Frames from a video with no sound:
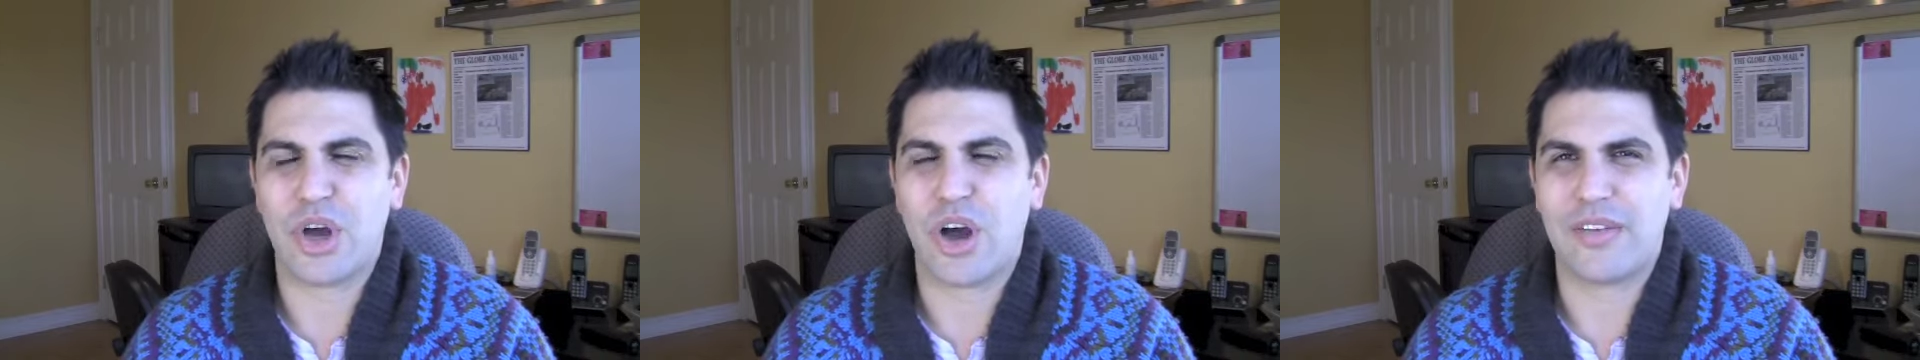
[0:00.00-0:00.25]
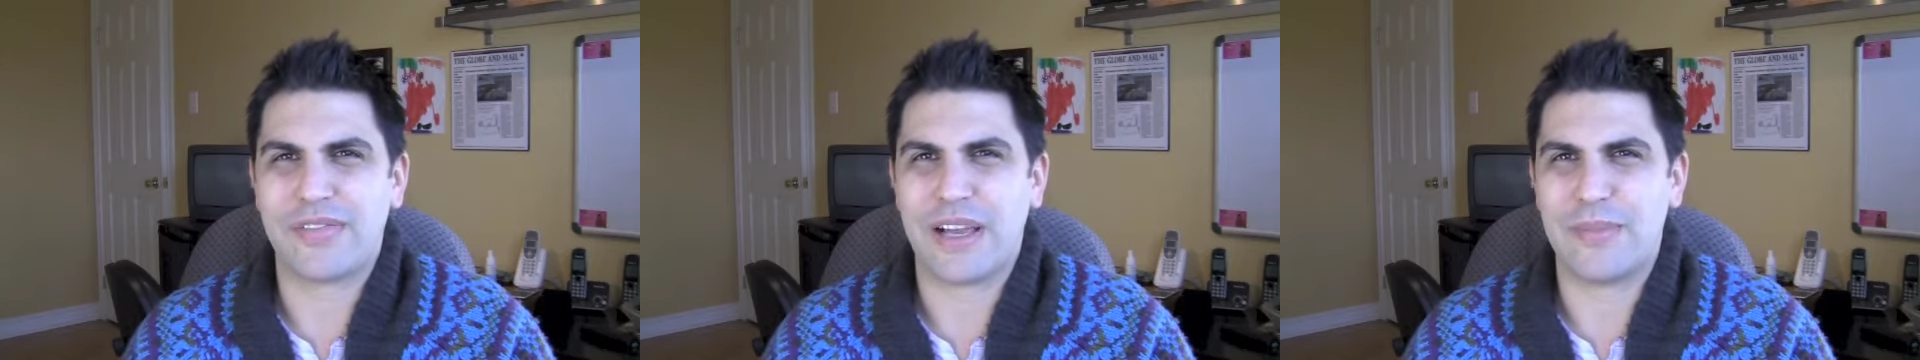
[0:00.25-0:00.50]

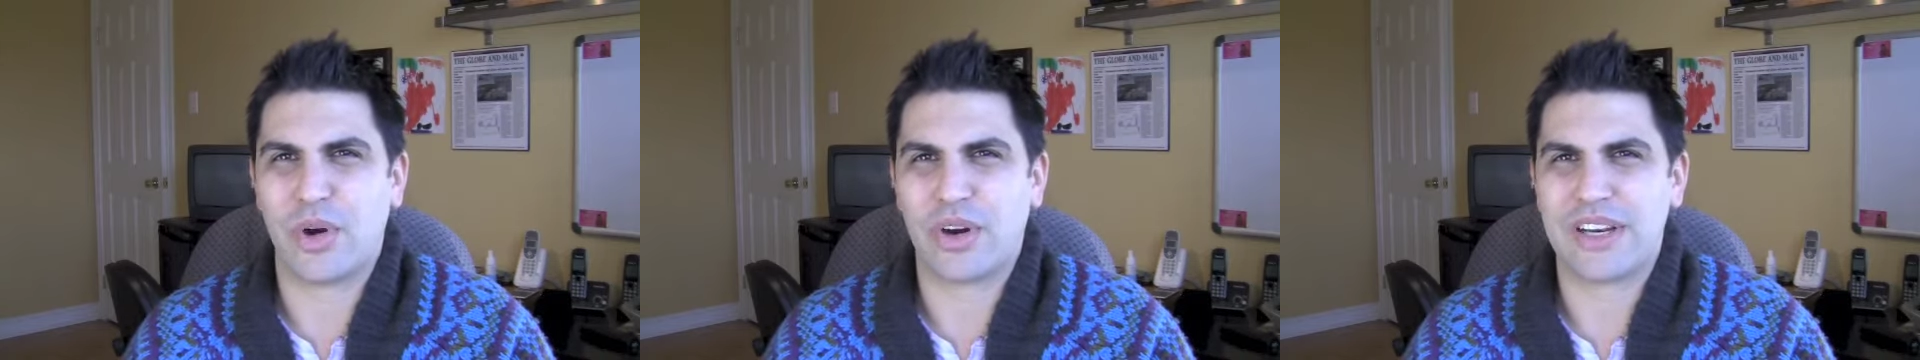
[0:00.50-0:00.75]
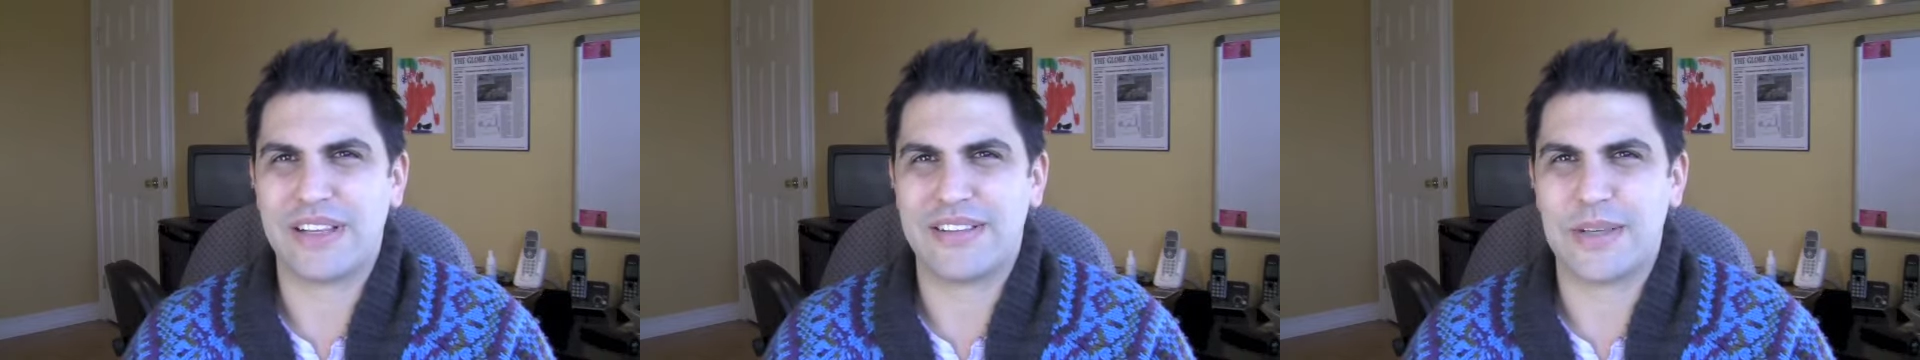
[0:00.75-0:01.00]
offline
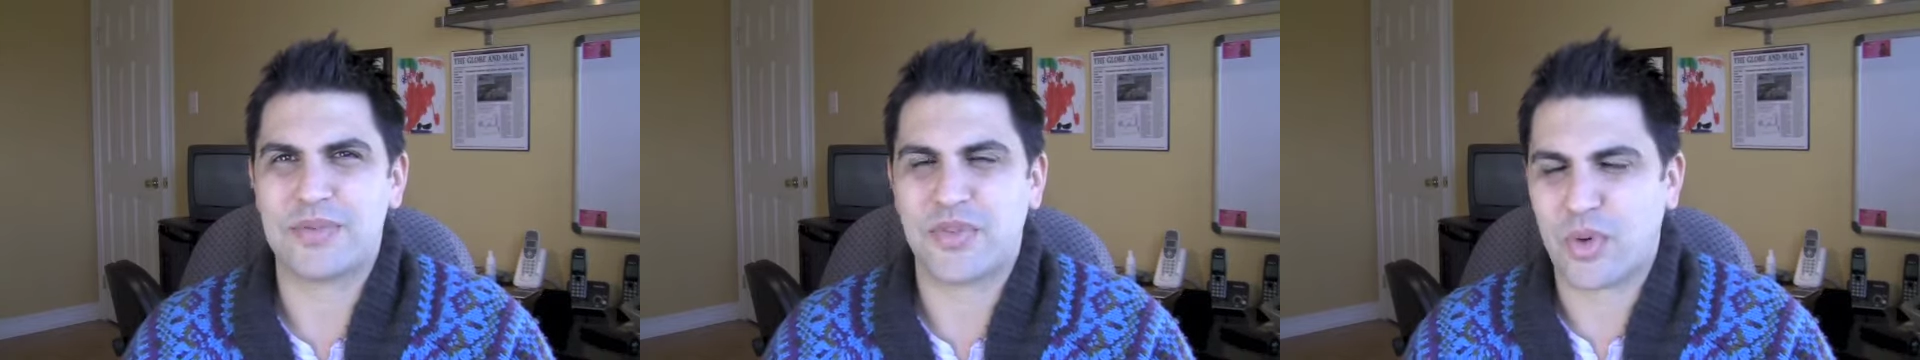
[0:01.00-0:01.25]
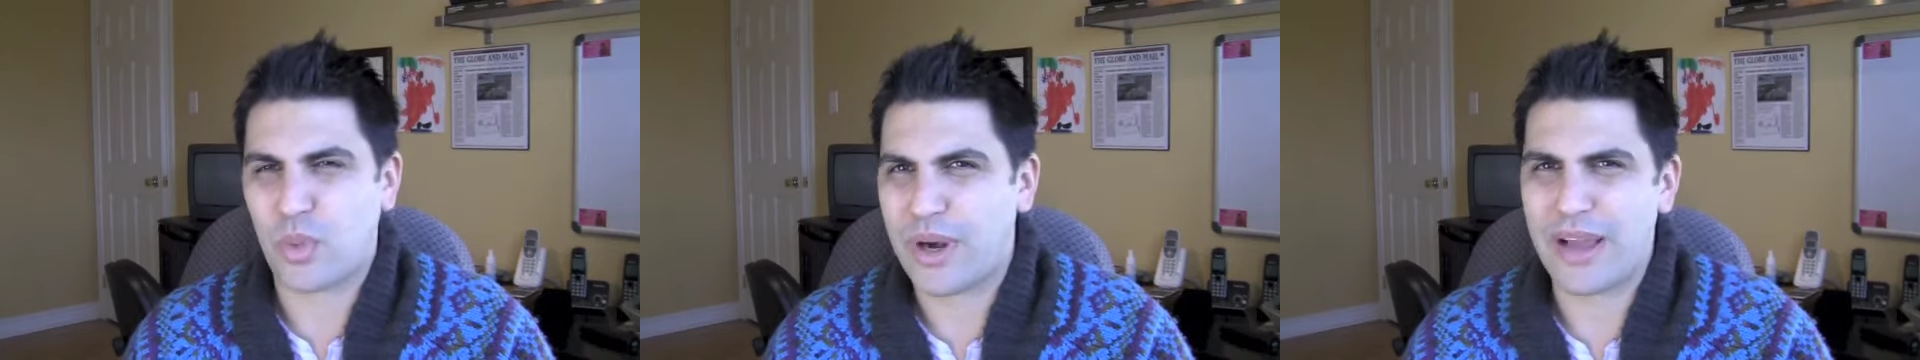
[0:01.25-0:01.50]
marketing tips
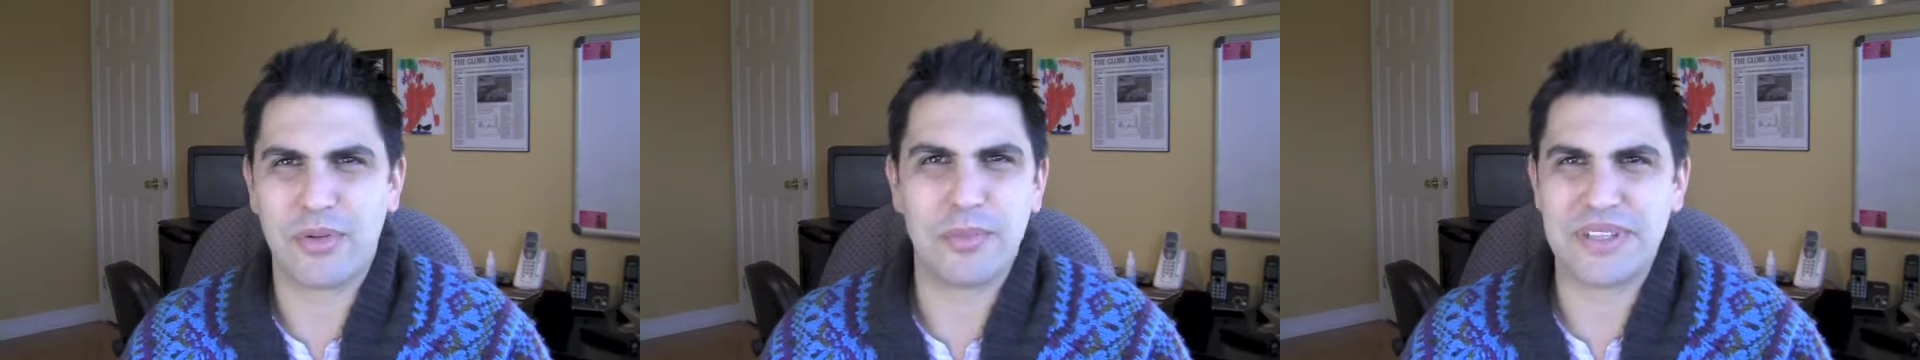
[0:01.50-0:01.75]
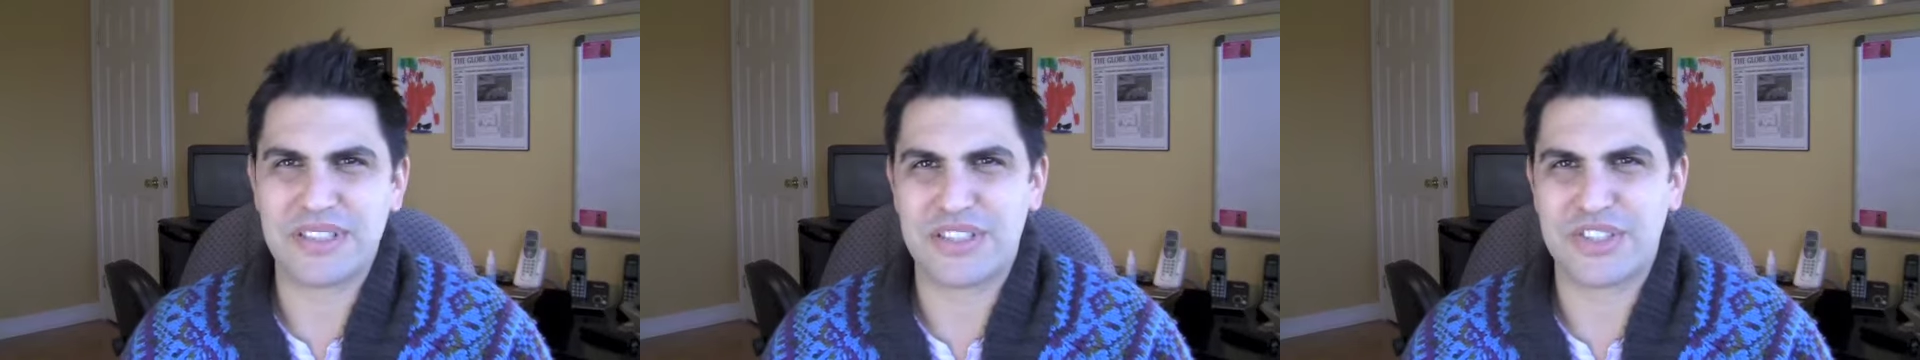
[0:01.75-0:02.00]
for whatever
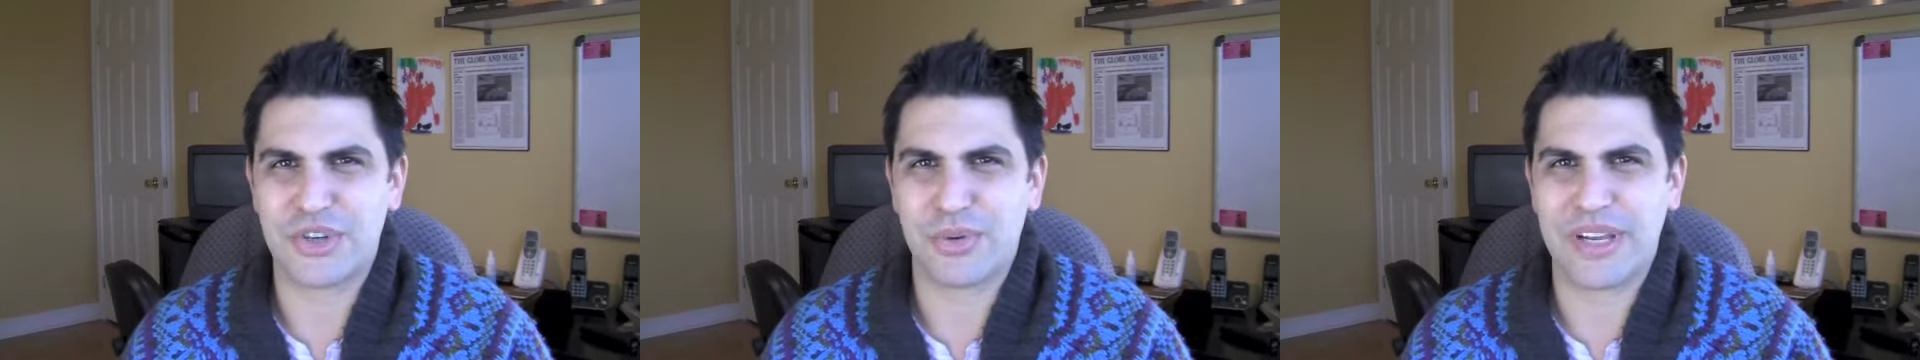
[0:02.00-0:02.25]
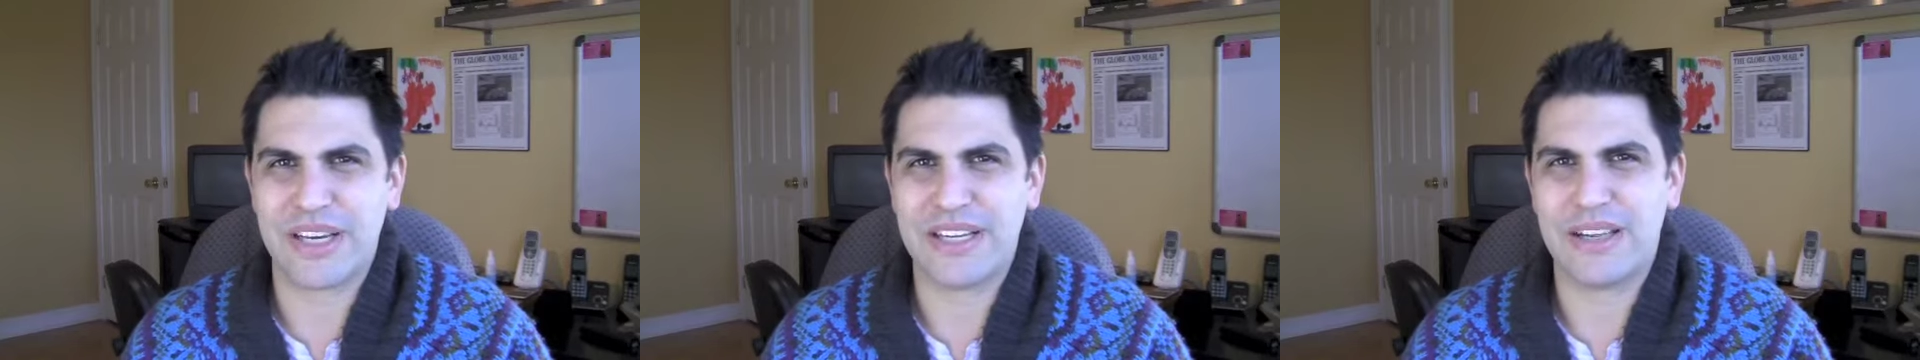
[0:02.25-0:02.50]
business
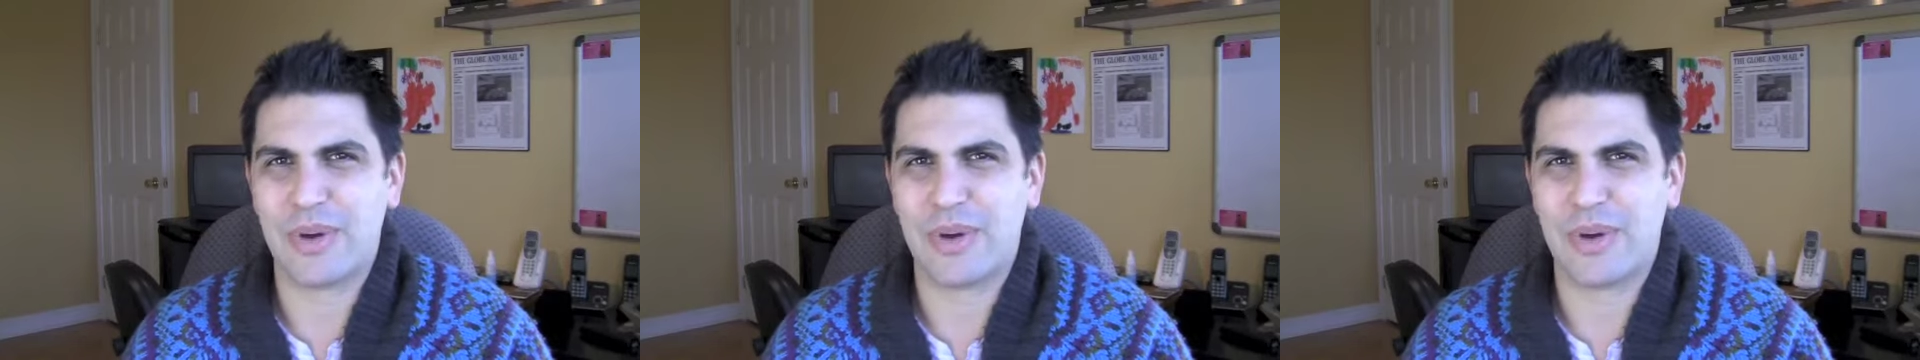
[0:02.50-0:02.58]
you're in,